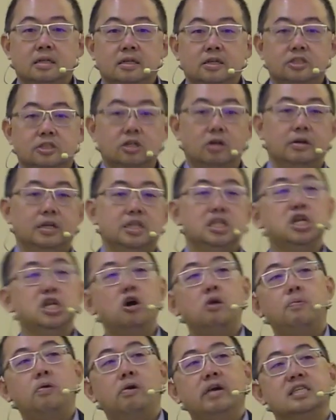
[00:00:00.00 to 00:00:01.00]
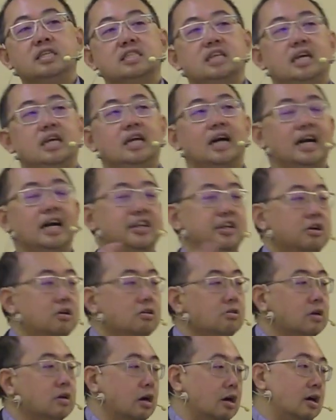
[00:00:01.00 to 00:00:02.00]
So it's no point saying, I
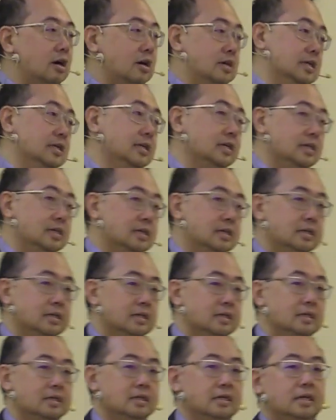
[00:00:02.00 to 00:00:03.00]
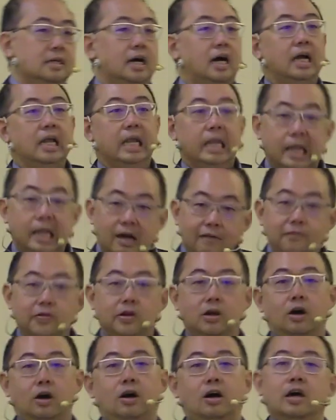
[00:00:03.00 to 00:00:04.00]
know God, I love
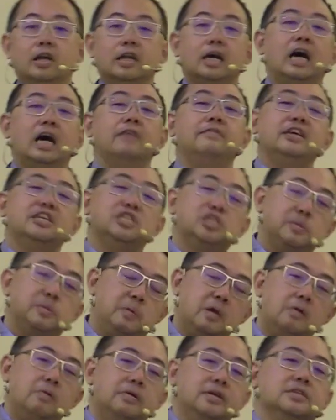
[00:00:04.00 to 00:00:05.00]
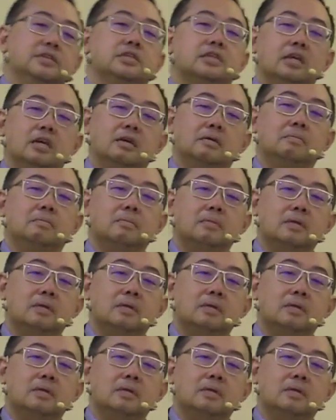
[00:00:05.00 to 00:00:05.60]
God, I've experienced Him.